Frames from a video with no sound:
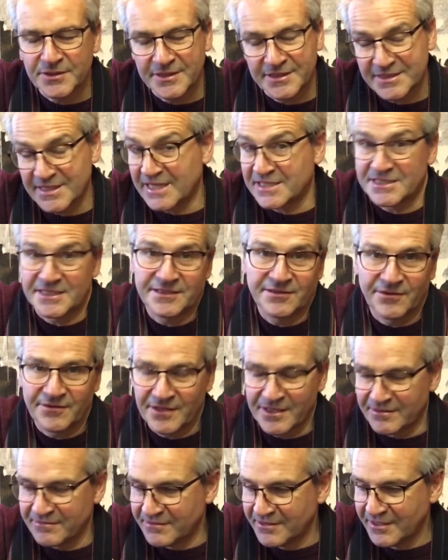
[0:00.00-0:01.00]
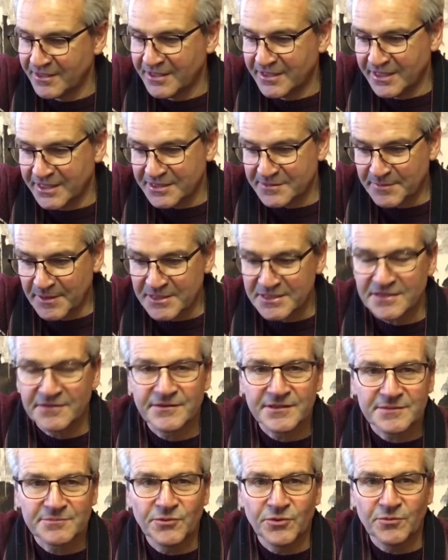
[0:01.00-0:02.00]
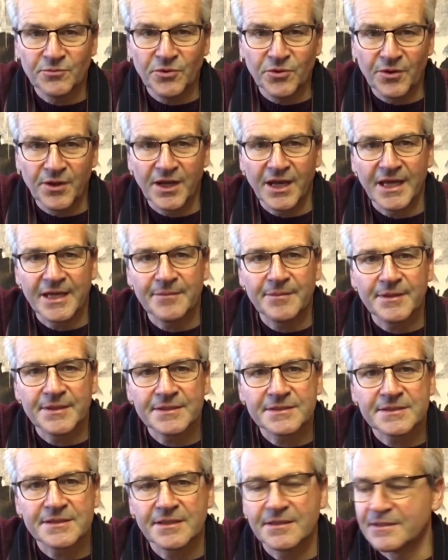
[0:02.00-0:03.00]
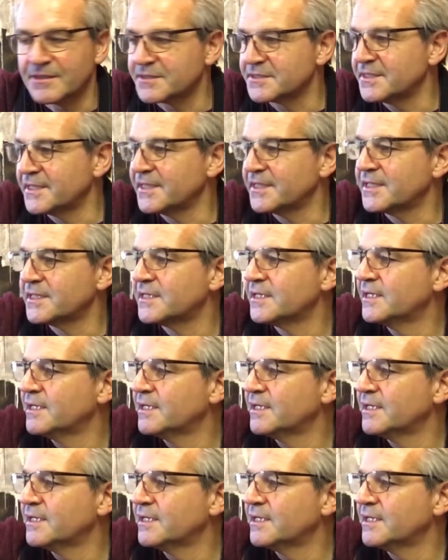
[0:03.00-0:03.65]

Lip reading: It's actually not that expensive. It's more the labour that's needed.